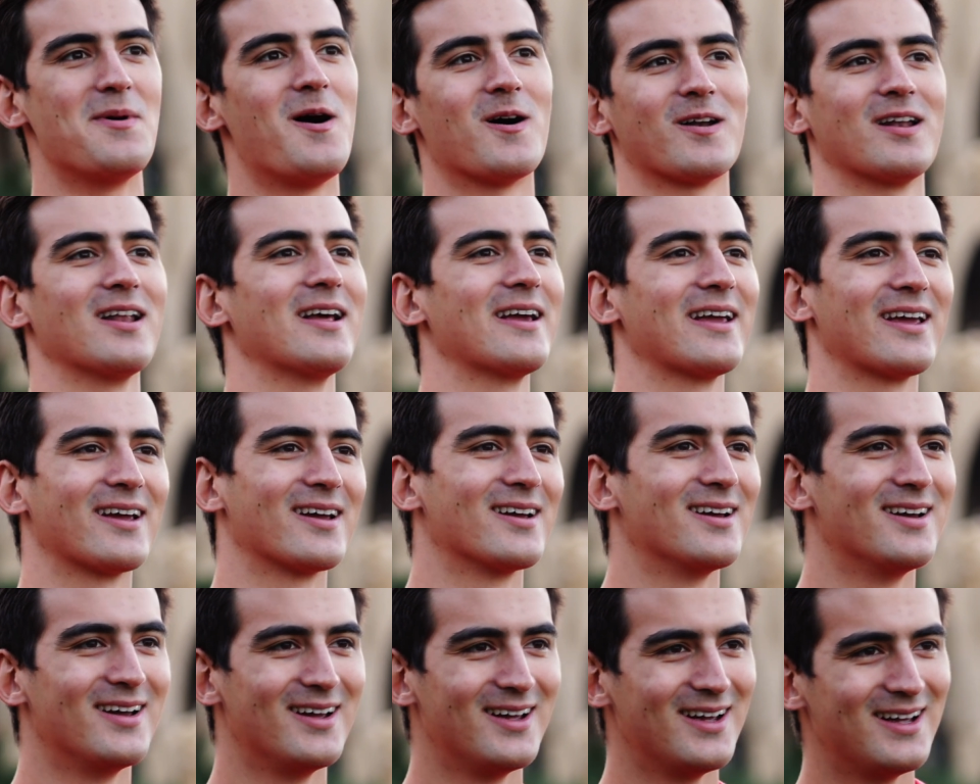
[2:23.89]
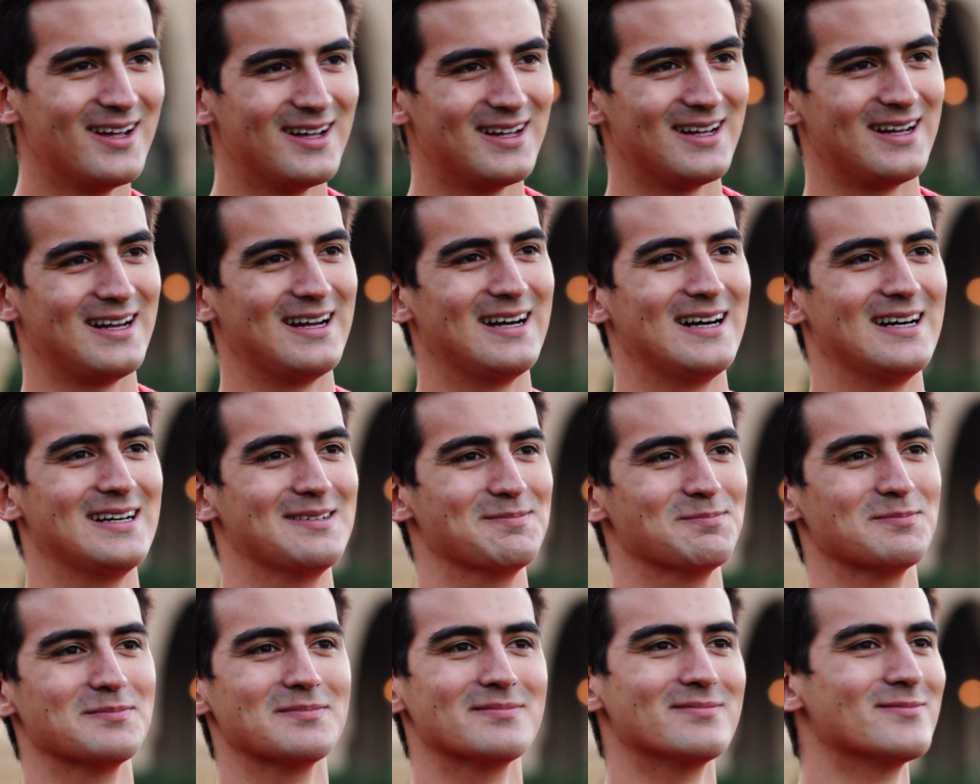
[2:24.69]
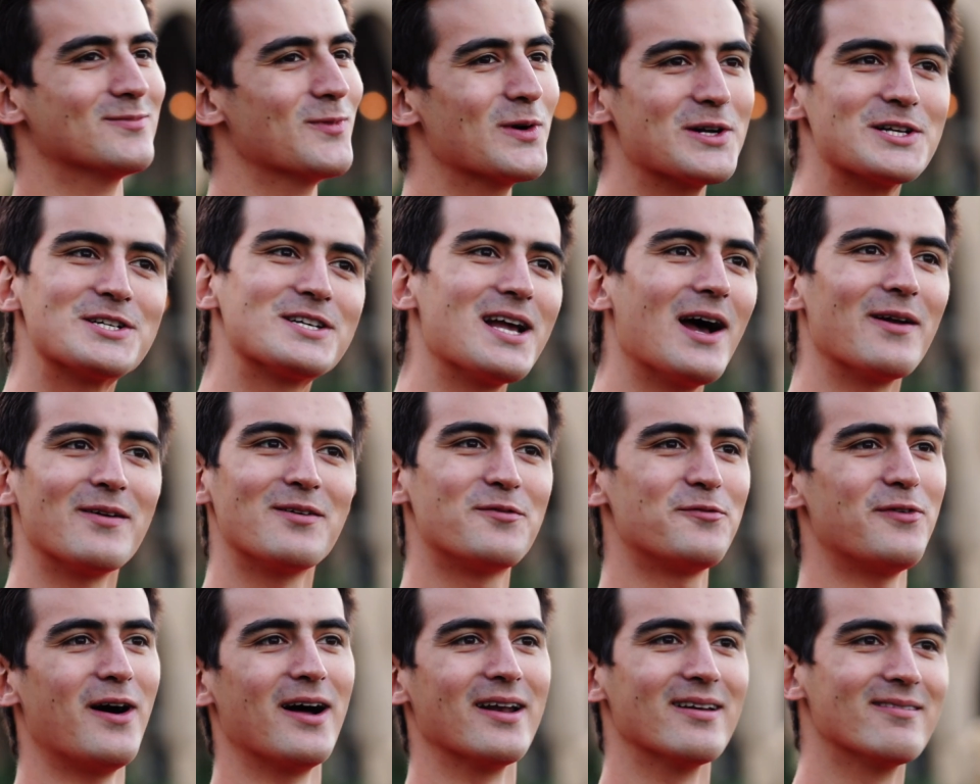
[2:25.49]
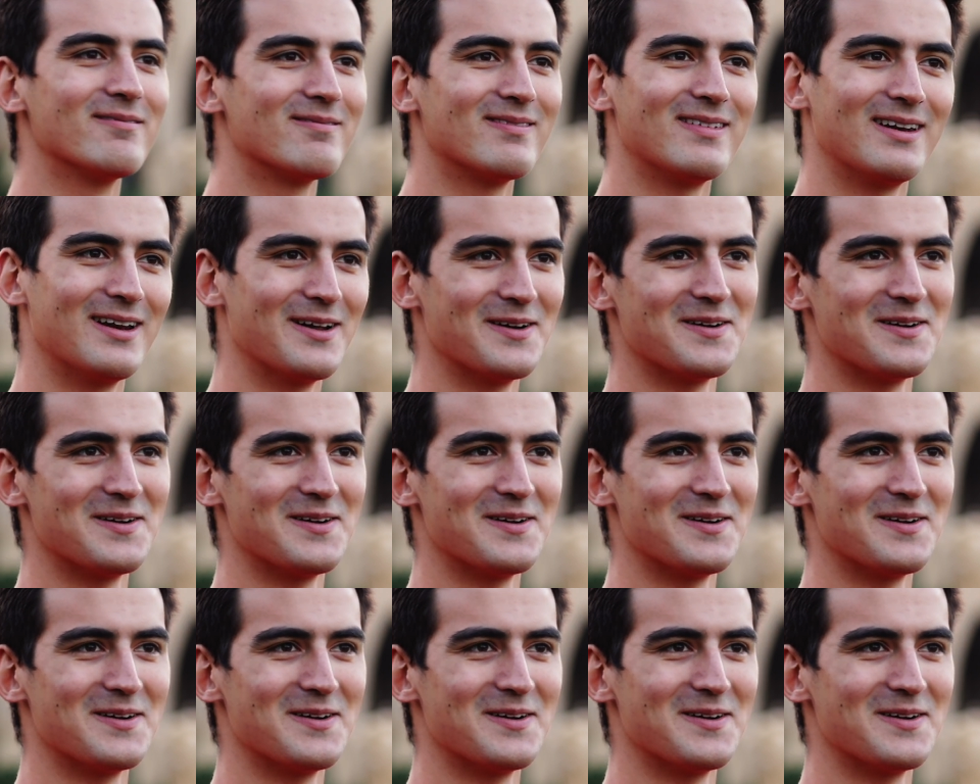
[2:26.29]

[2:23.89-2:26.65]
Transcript: modeling, um, which sounded fun.